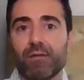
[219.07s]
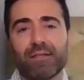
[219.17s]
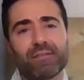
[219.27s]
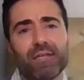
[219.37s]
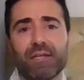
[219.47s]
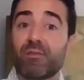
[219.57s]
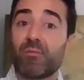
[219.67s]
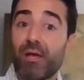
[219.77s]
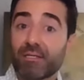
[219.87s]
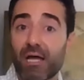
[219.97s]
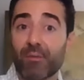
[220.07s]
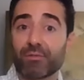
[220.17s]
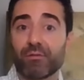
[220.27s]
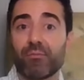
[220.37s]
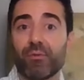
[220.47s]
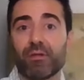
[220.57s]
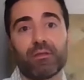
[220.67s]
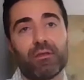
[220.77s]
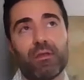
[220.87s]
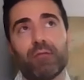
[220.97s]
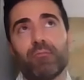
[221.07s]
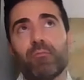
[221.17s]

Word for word: Not to say it's the best option, but it,